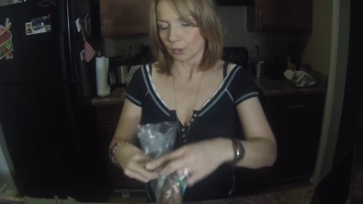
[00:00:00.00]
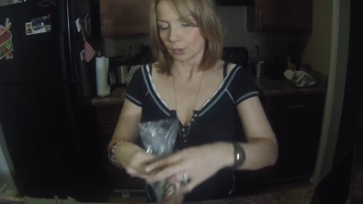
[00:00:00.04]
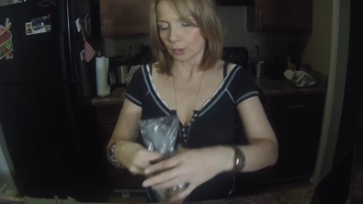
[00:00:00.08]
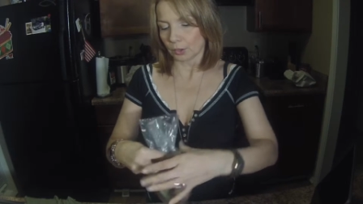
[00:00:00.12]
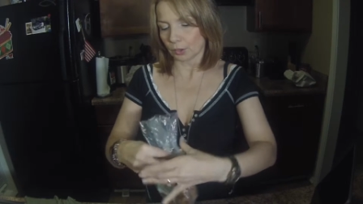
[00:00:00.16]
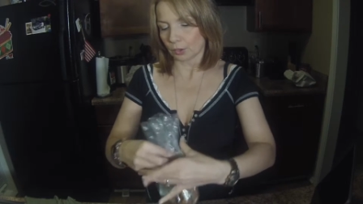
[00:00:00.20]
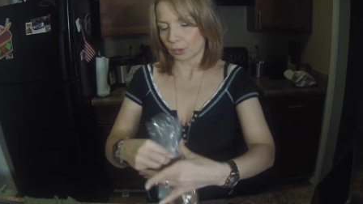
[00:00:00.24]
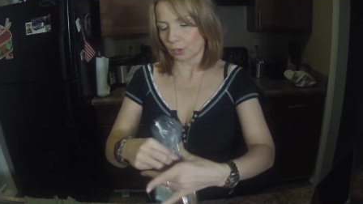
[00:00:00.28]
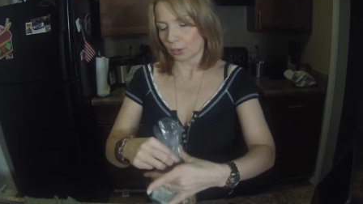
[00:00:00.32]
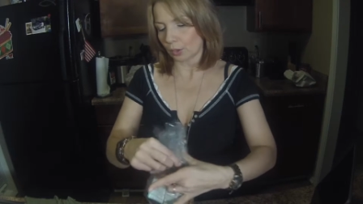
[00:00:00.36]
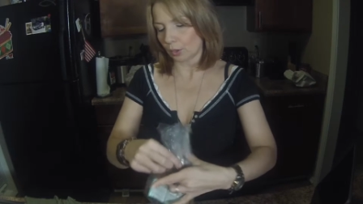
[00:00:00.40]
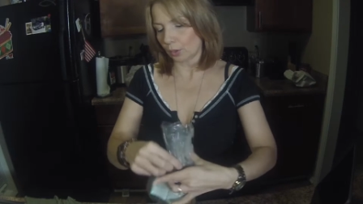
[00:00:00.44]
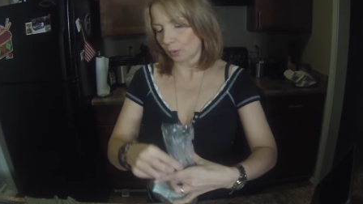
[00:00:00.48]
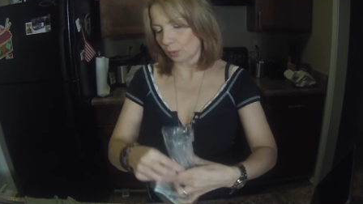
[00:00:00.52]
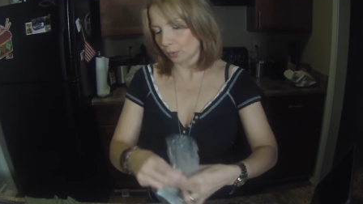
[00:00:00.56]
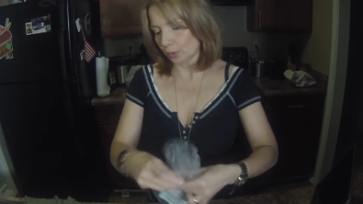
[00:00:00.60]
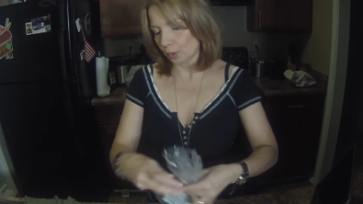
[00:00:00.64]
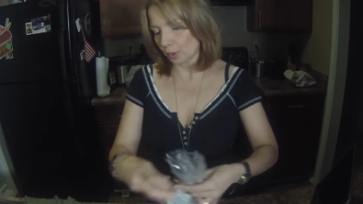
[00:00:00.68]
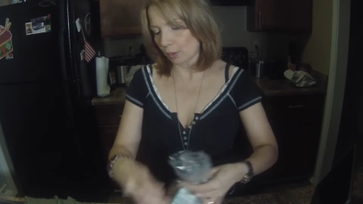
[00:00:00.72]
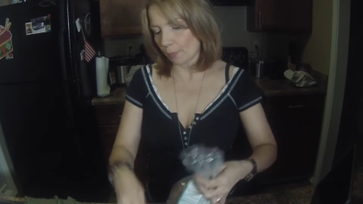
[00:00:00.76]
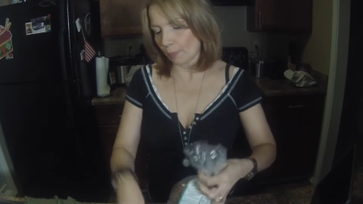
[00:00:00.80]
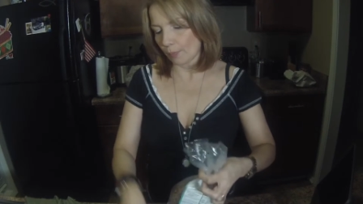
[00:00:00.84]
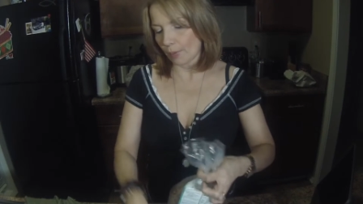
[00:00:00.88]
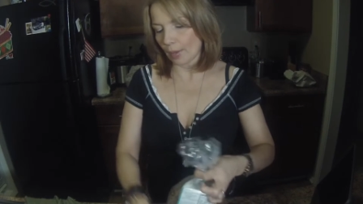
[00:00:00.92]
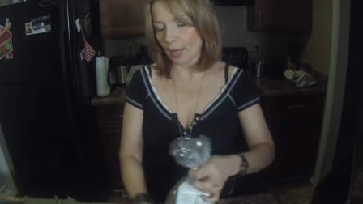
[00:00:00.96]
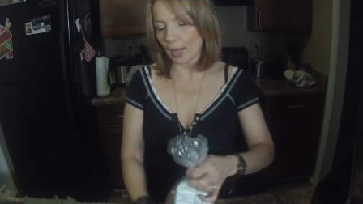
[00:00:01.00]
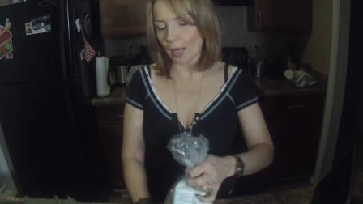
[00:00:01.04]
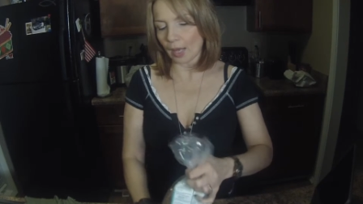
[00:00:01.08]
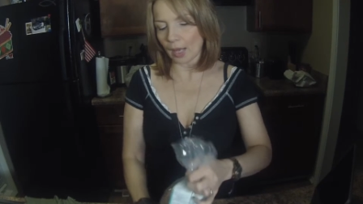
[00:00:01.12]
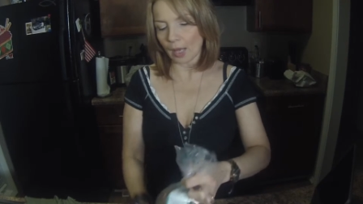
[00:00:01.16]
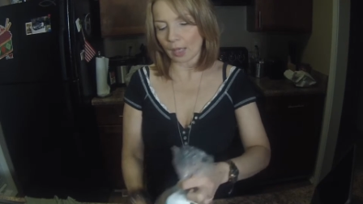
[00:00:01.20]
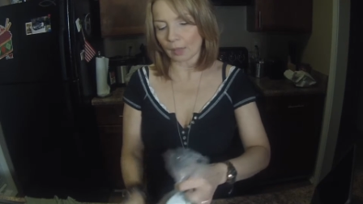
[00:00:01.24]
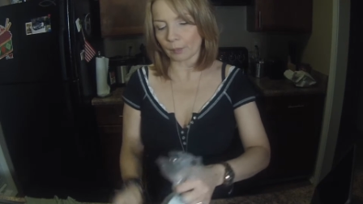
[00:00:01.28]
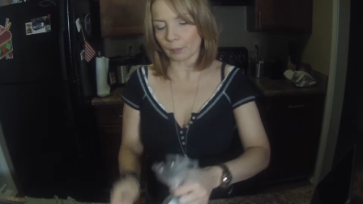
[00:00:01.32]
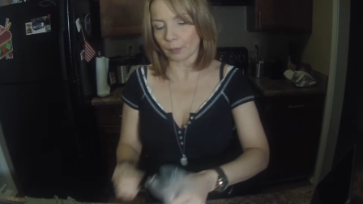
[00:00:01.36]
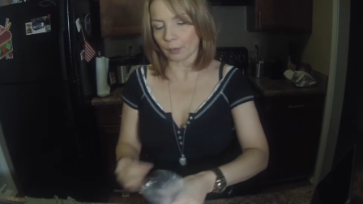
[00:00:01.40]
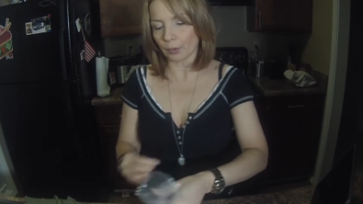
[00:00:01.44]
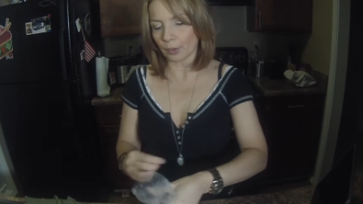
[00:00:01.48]
Just close the
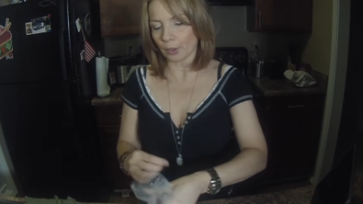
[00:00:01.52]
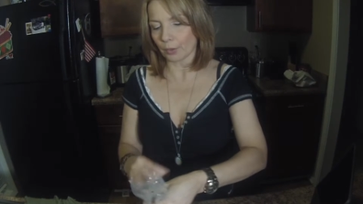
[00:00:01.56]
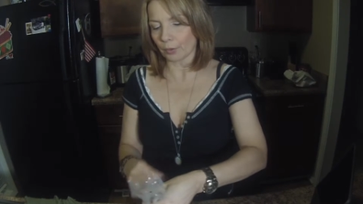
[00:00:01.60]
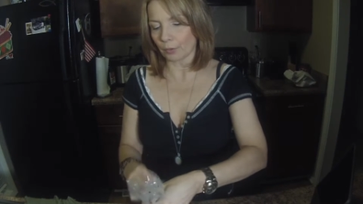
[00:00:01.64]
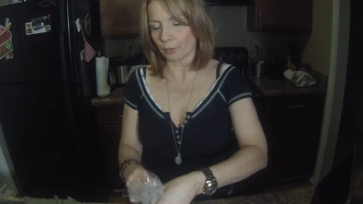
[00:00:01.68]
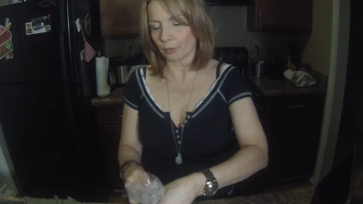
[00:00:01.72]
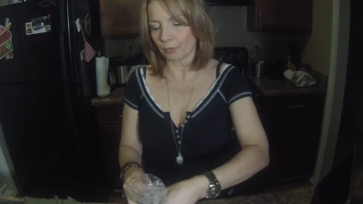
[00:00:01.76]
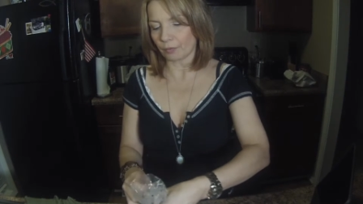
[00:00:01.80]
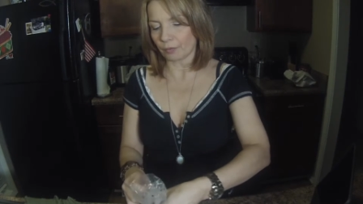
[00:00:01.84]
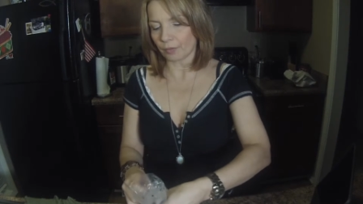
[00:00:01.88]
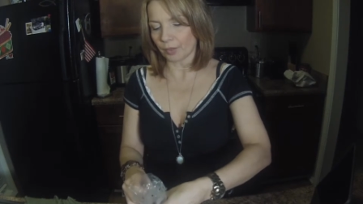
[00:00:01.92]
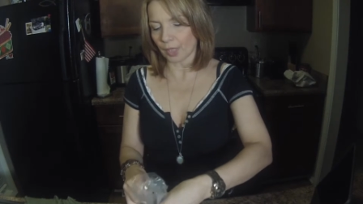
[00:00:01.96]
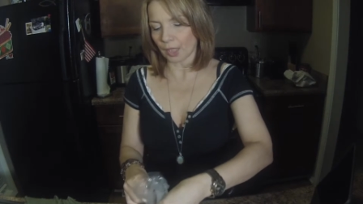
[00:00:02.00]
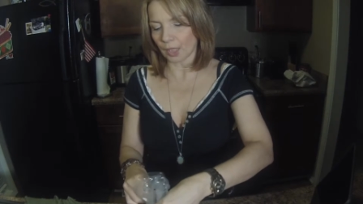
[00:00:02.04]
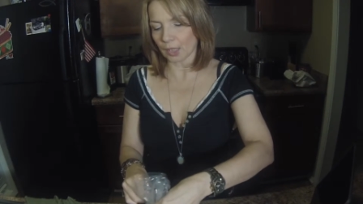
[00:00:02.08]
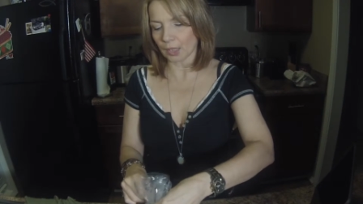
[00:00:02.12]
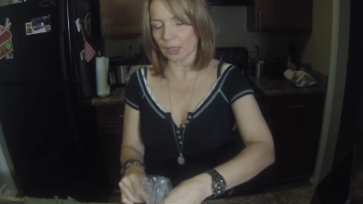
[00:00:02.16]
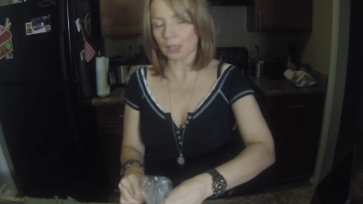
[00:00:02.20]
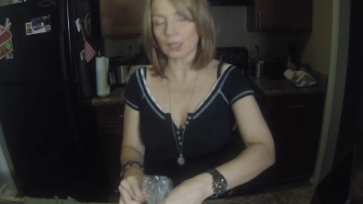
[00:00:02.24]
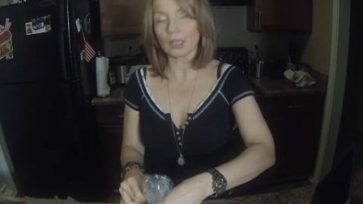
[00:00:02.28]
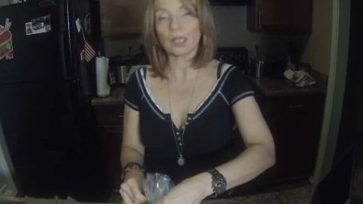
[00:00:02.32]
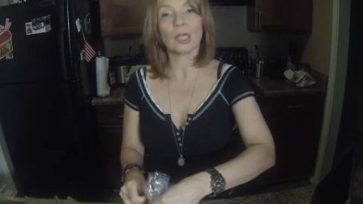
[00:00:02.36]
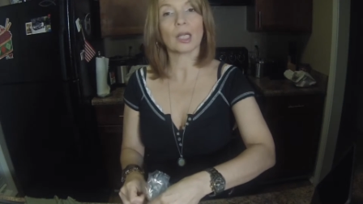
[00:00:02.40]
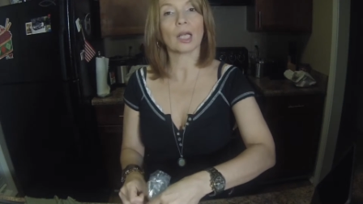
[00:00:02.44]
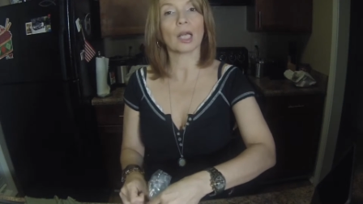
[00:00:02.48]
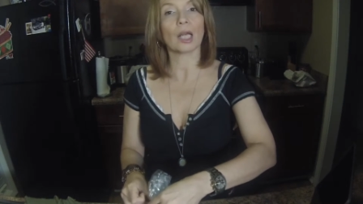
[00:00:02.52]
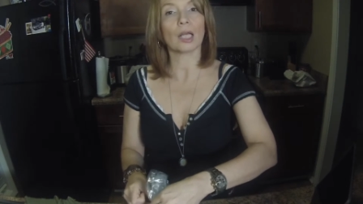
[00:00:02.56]
bag, put it in your freezer,